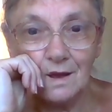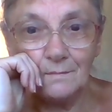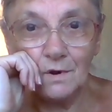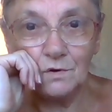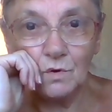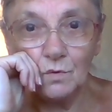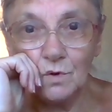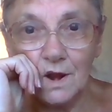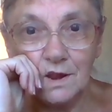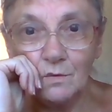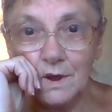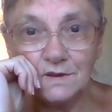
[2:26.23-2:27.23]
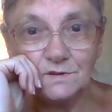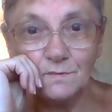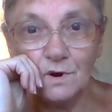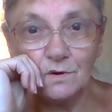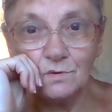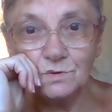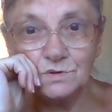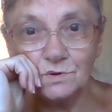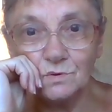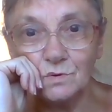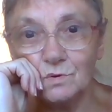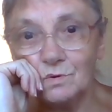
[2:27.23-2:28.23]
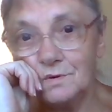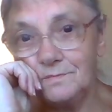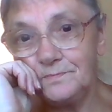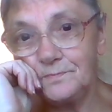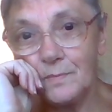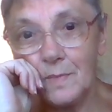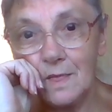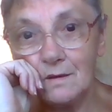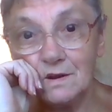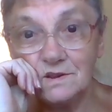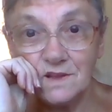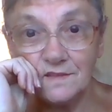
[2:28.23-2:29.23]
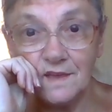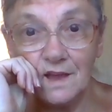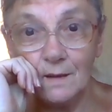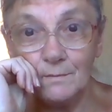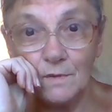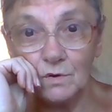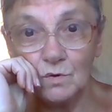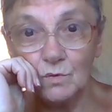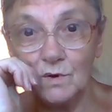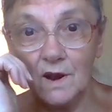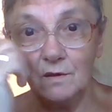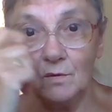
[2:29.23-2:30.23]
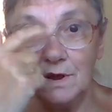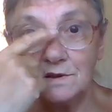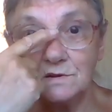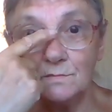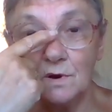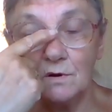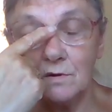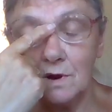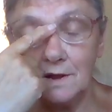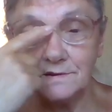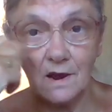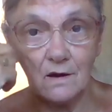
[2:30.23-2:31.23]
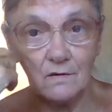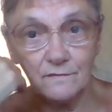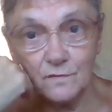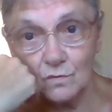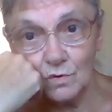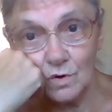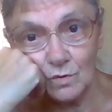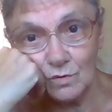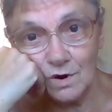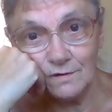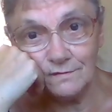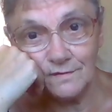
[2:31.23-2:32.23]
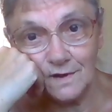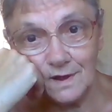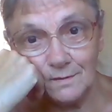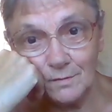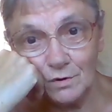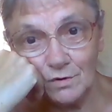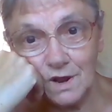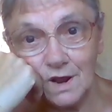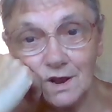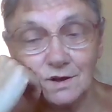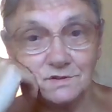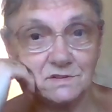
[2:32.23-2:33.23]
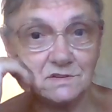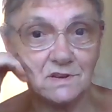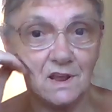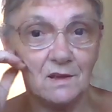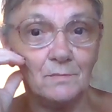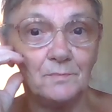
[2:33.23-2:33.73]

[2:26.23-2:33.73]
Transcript: I'm not going anywhere tomorrow, so at least I think I'm not going anywhere tomorrow, unless I get a phone call off Craig, because